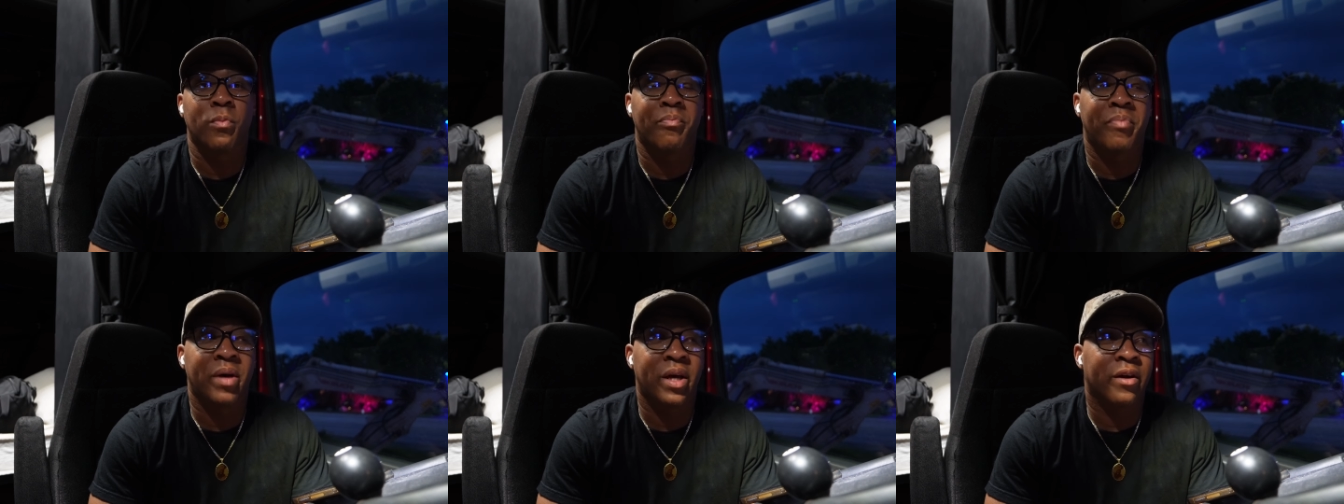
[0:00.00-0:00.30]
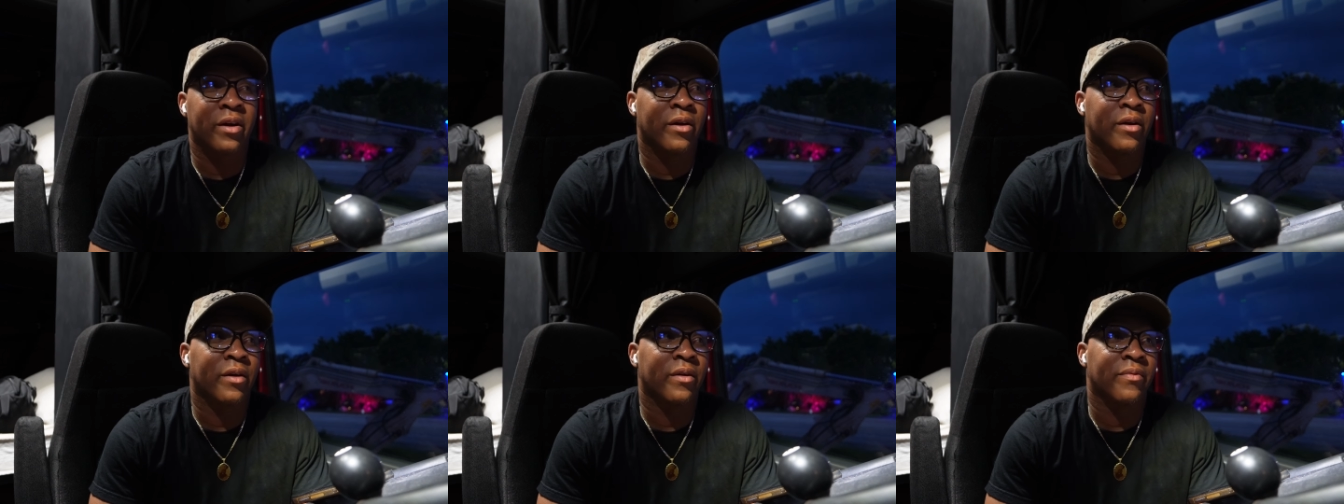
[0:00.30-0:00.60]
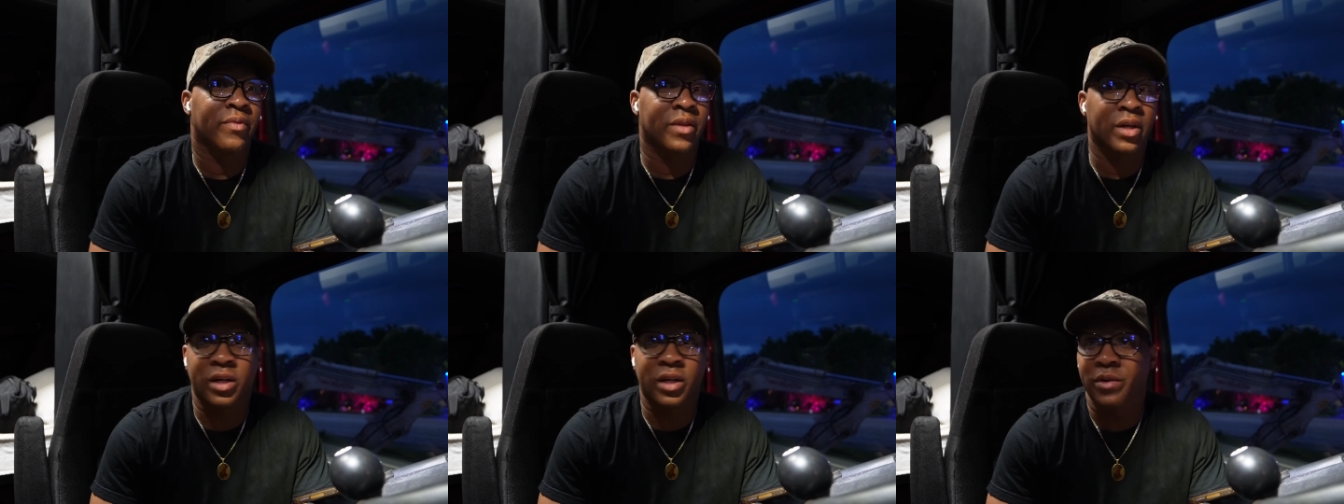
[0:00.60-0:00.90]
better
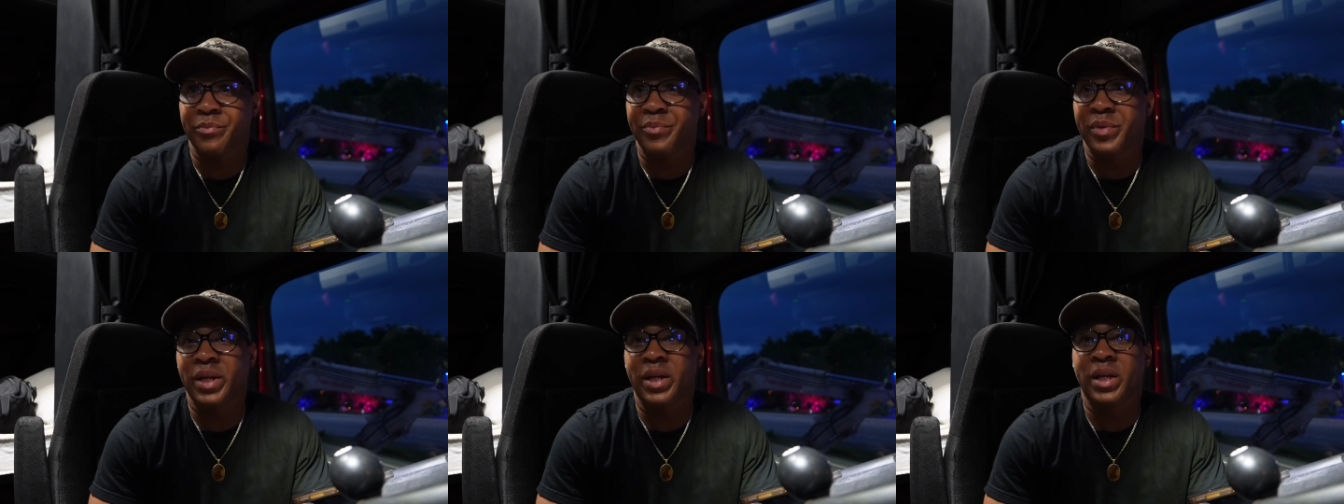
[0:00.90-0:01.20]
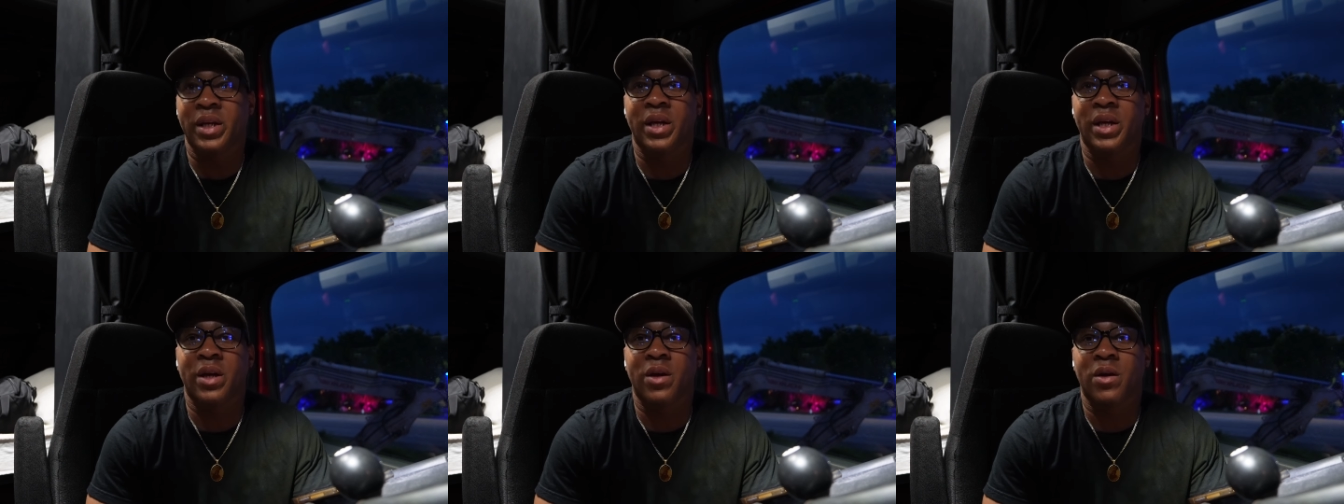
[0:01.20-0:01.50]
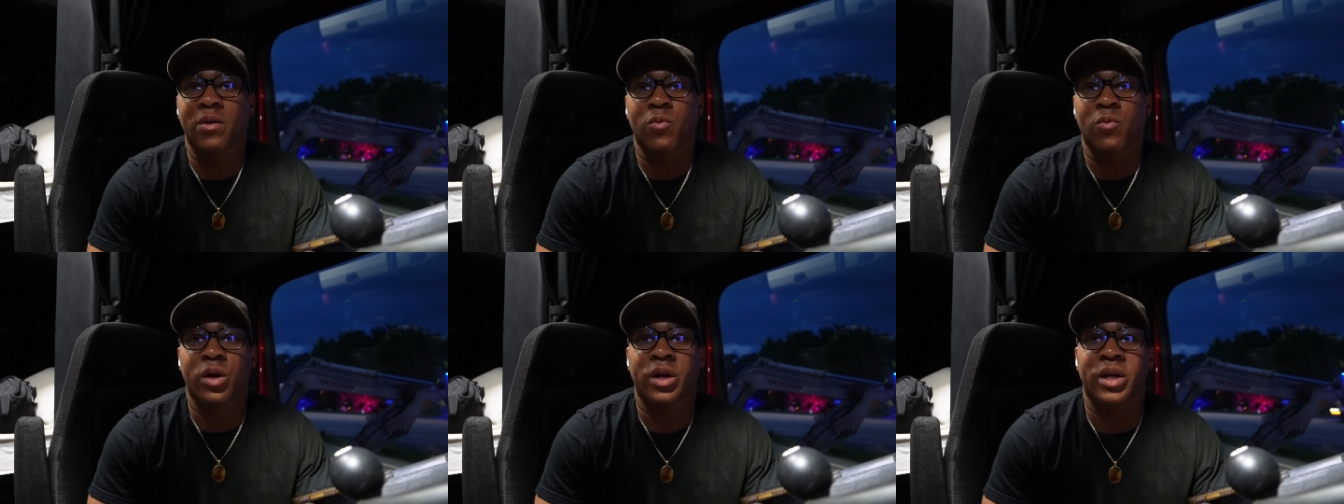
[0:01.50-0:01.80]
the company
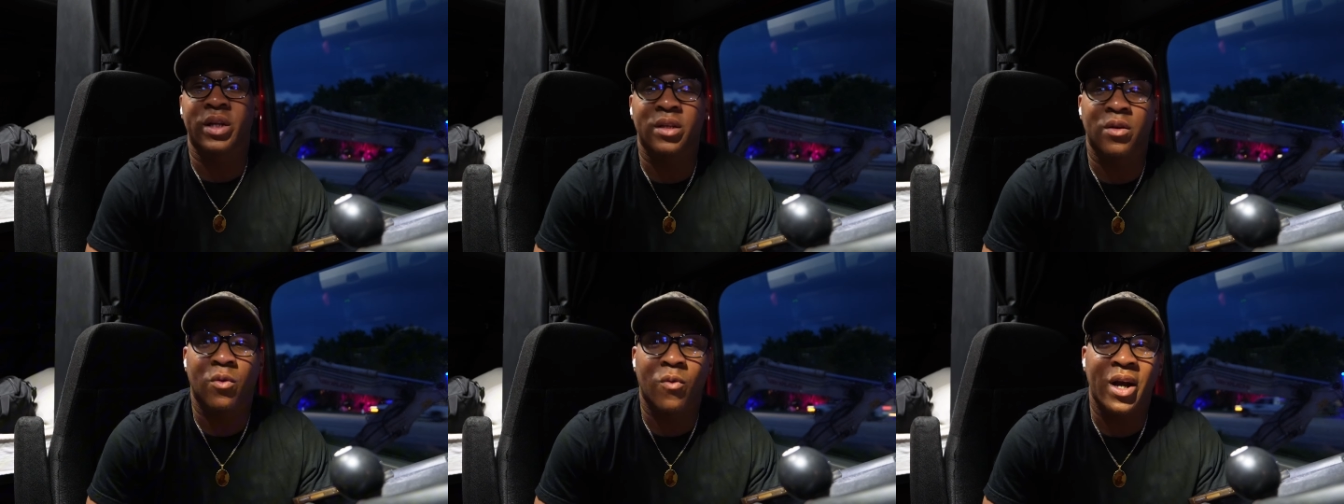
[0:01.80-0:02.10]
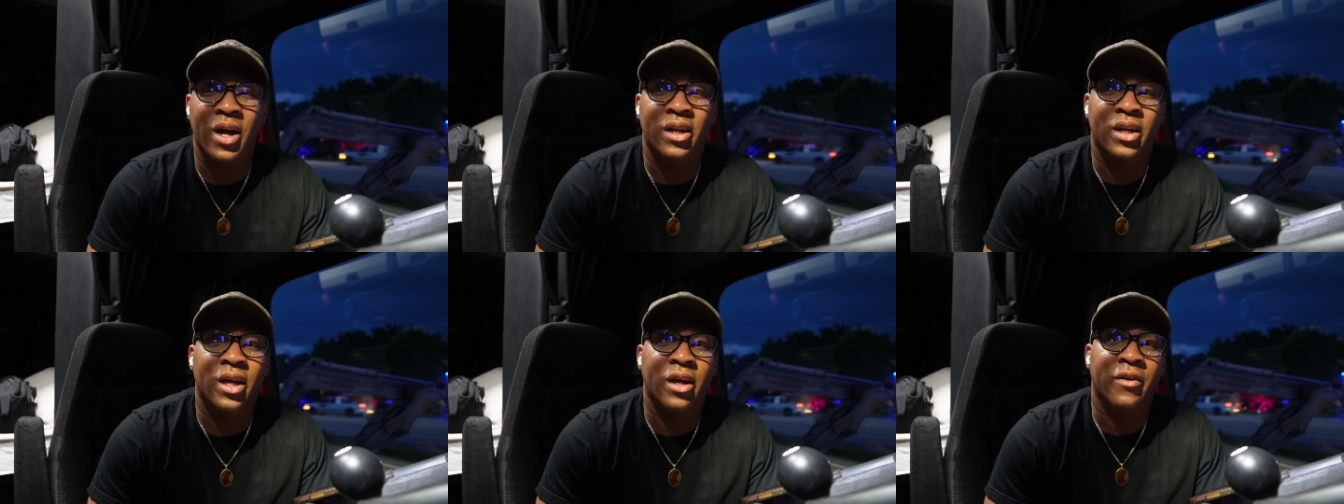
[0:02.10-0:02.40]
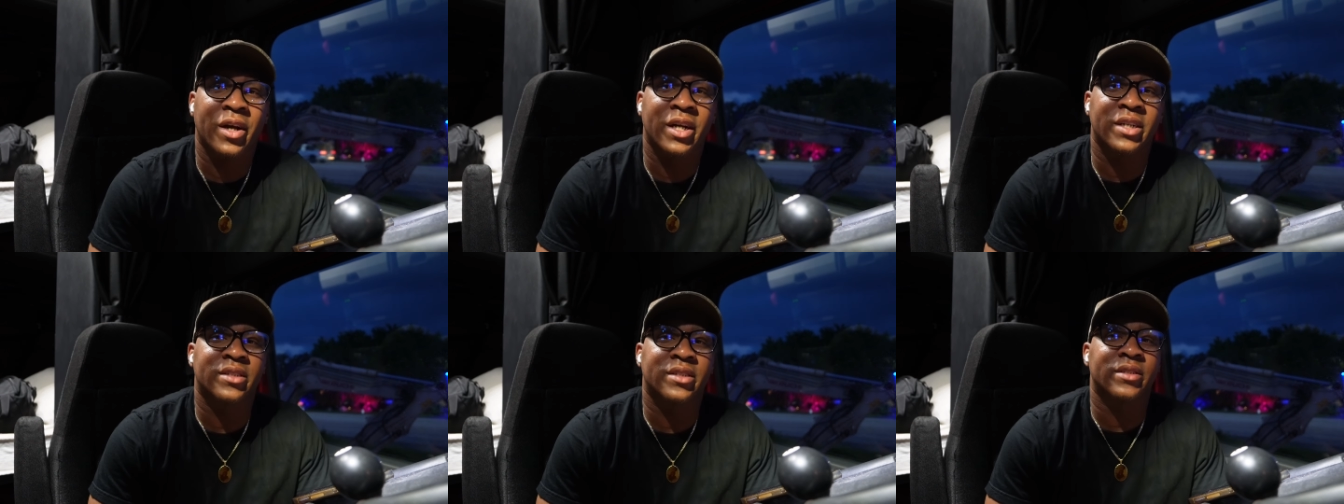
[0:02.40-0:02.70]
and working the right
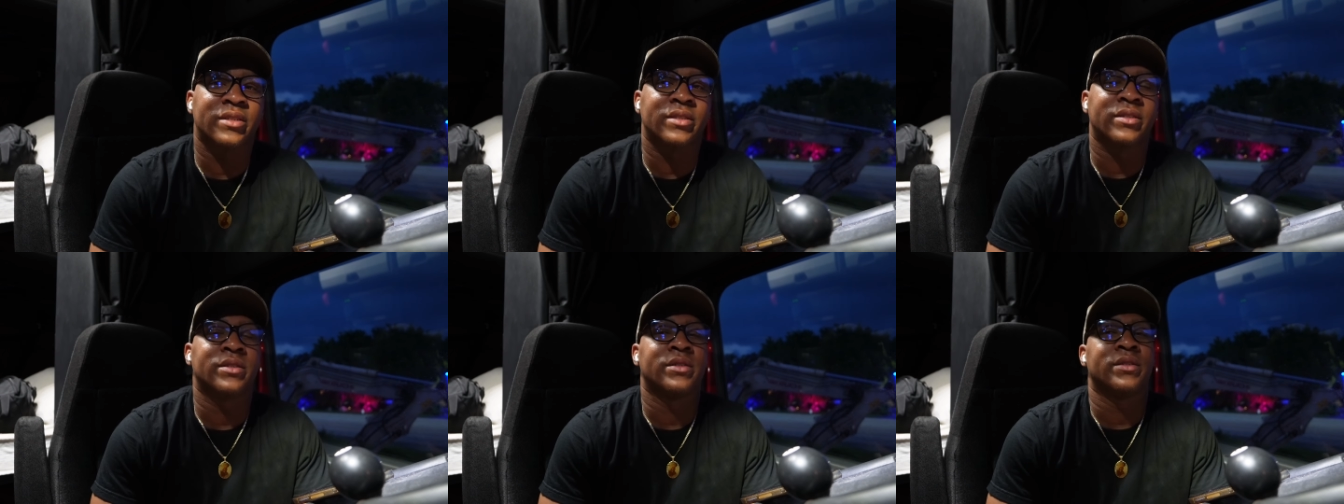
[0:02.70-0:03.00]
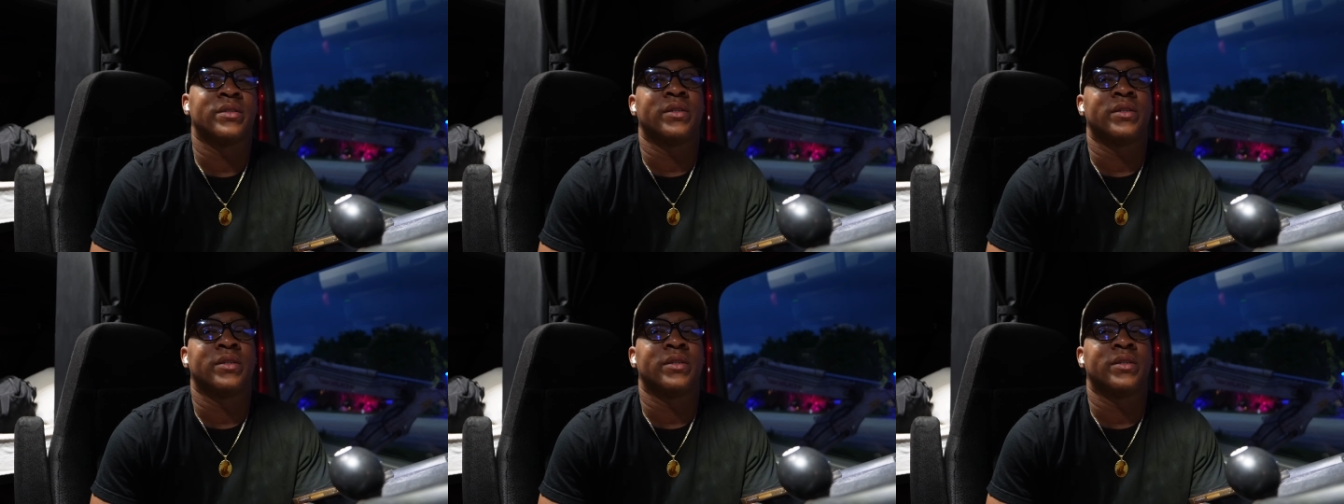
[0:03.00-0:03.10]
direction,